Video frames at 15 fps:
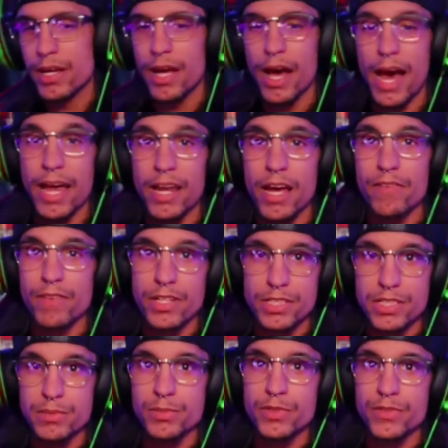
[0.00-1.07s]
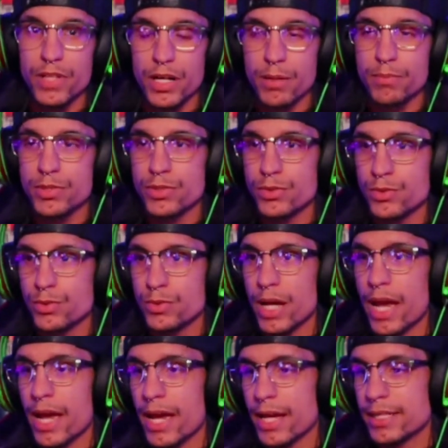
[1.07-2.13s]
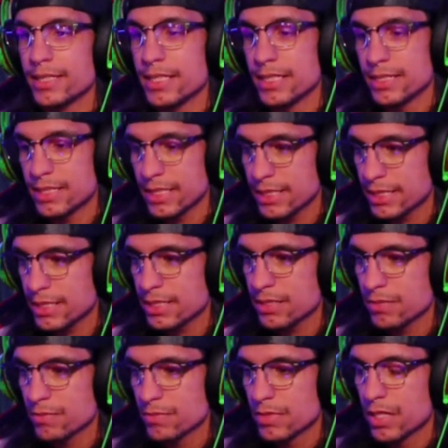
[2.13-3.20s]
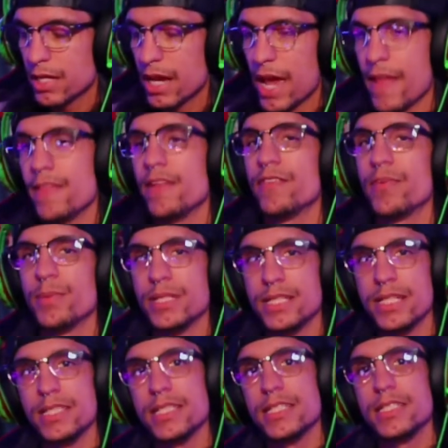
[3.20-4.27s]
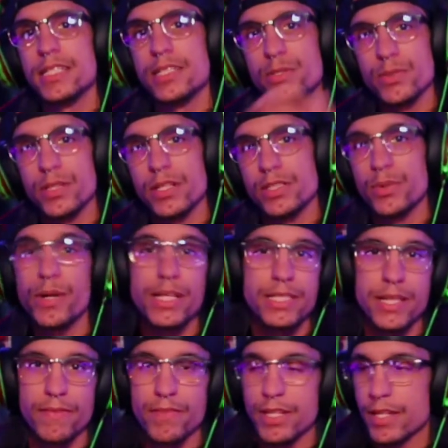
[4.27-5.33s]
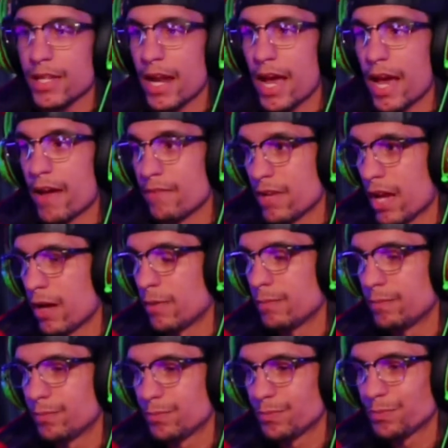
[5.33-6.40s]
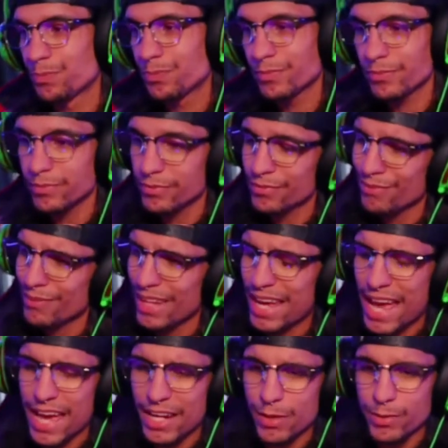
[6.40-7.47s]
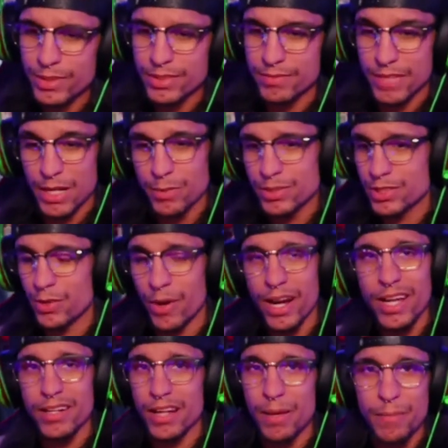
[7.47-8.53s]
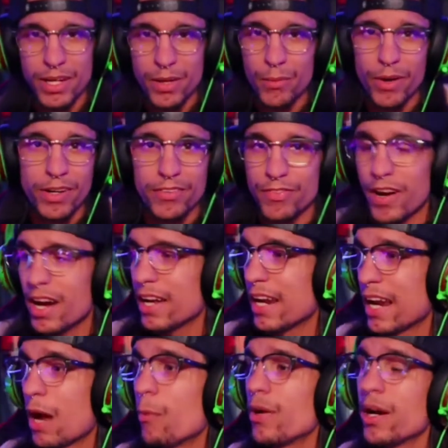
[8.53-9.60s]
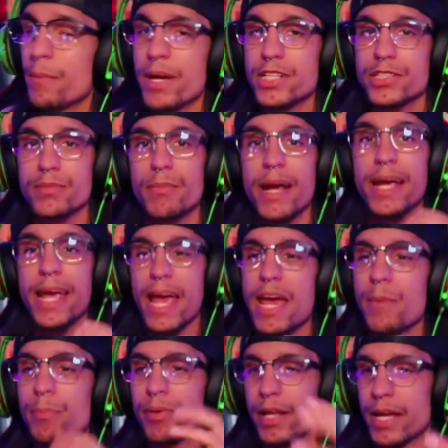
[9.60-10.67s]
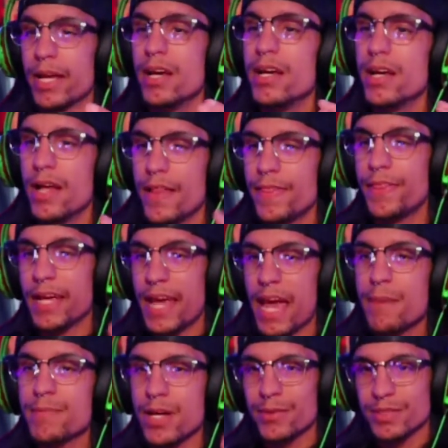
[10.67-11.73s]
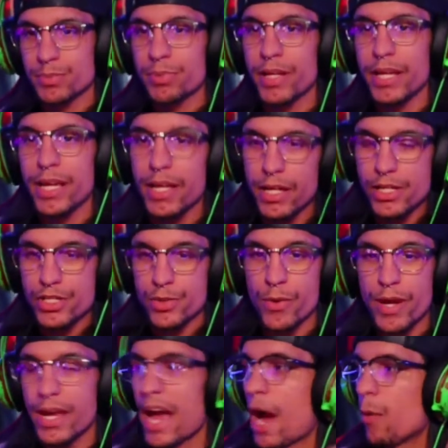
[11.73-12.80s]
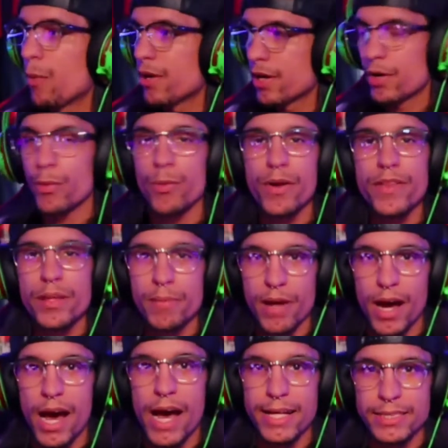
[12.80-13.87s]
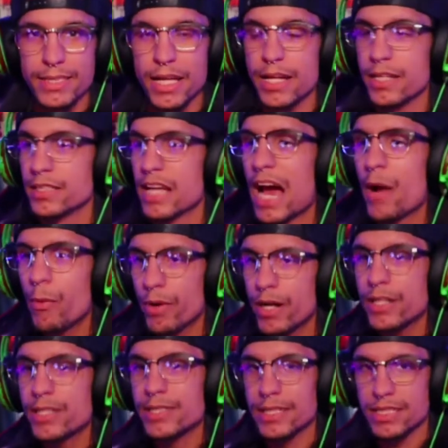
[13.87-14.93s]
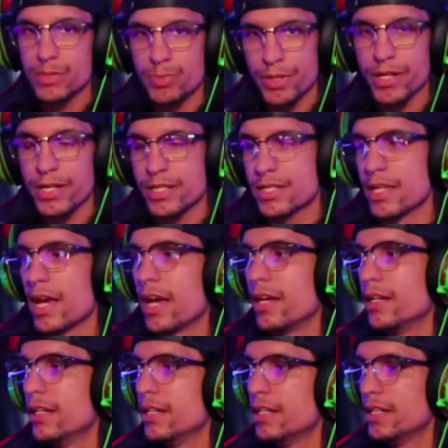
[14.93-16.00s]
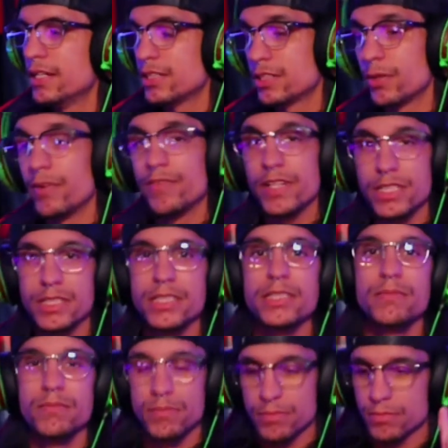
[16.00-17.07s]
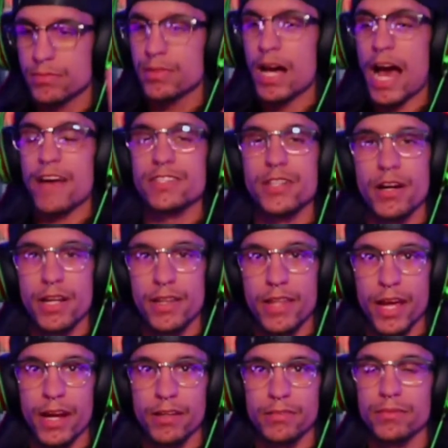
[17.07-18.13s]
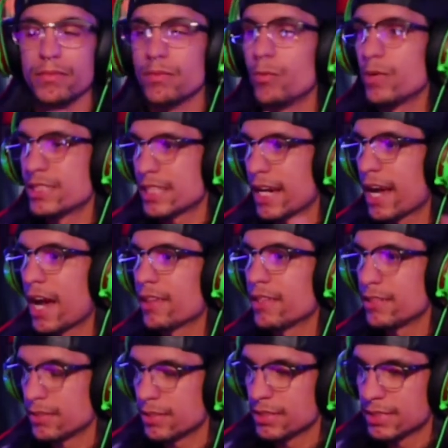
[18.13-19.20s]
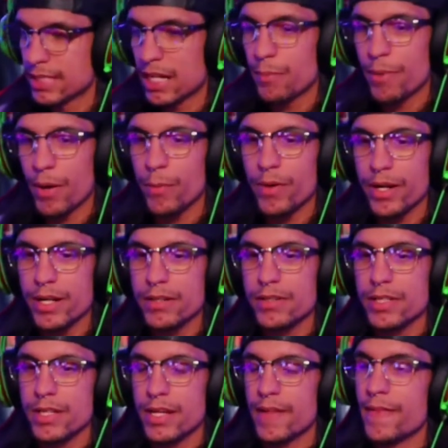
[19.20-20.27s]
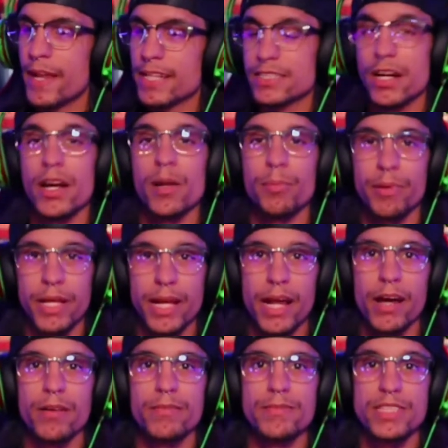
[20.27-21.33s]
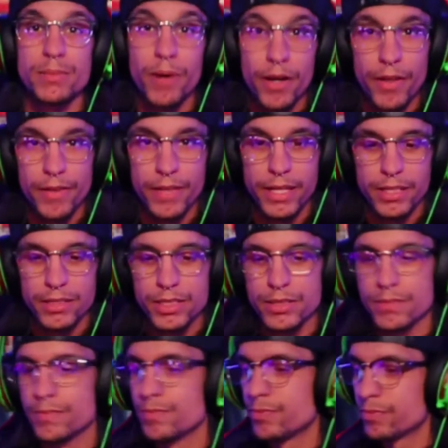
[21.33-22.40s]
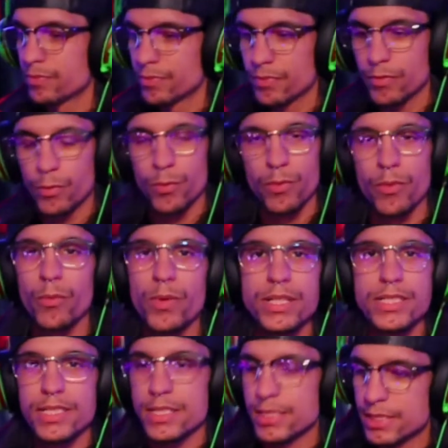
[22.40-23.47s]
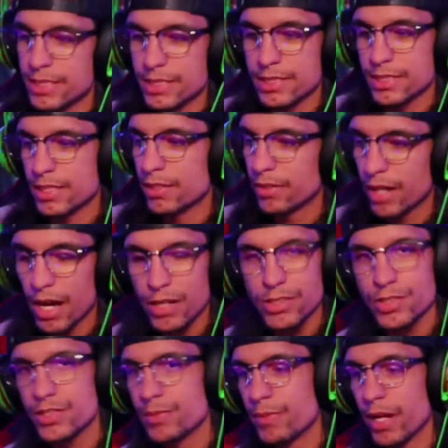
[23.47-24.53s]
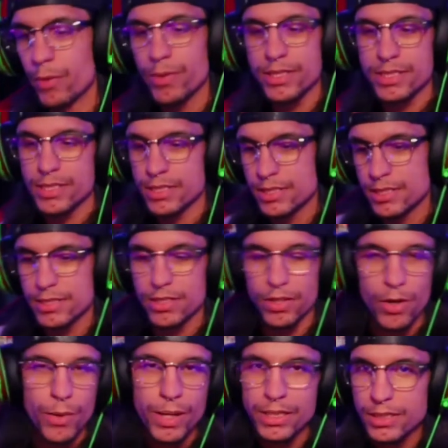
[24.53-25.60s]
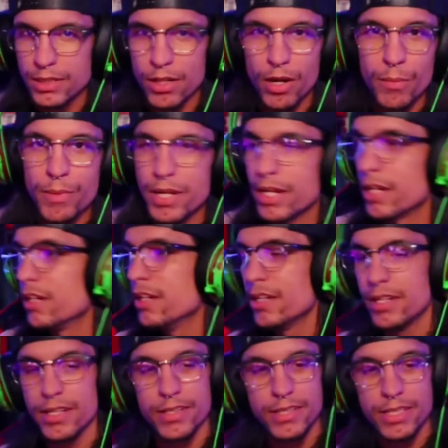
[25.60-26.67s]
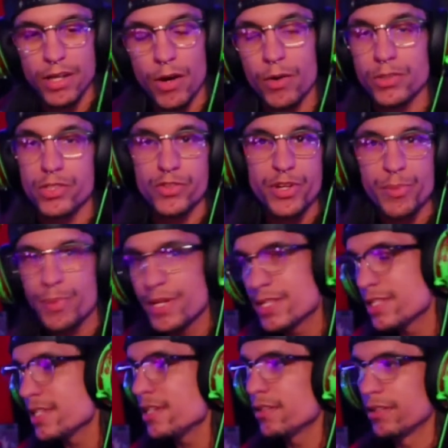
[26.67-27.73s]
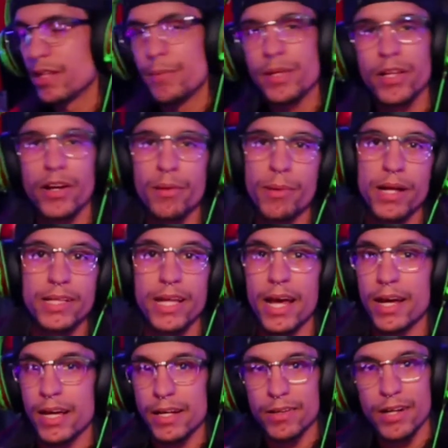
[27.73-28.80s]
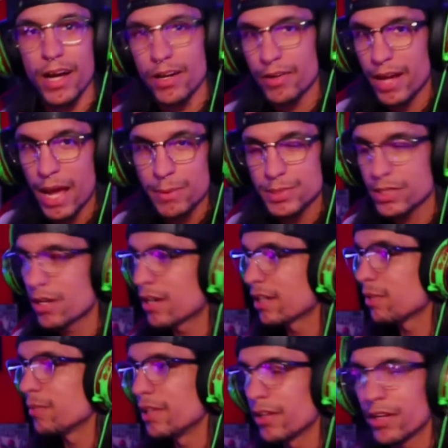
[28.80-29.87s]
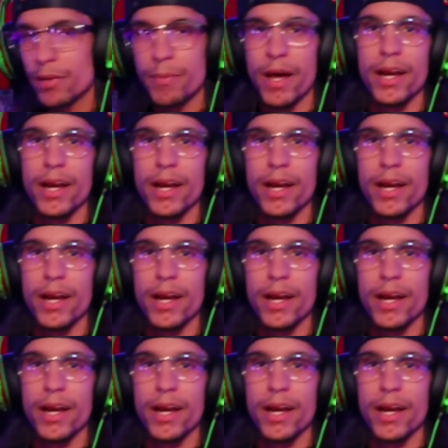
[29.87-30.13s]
And I eventually moved up to a 1060, and then from a 1060 to the 2070 that I have now. And it was great. I mean, it worked fine. And I wanted to make sure my gameplay, the games I was playing and enjoying, I wanted to run them at high settings. I wanted to experience that. So eventually I started there. Once I got the setup I wanted, then I started to plan out some other things. What's this? This is an Elgato Stream Deck. What's this? This is the Go XLR Mini. Oh, Stream PC? Let me learn about that. Elgato capture card? Let me learn about it.